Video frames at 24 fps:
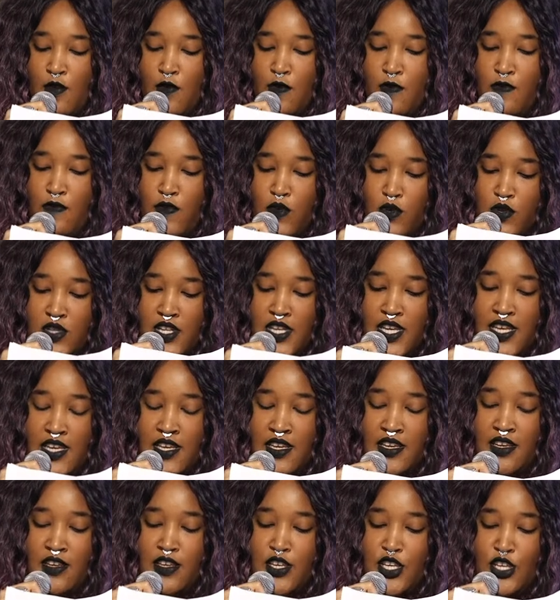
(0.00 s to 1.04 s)

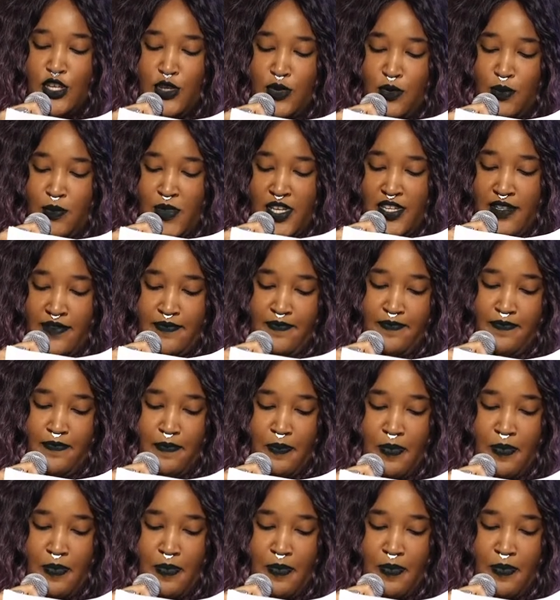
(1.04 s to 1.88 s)
fully human.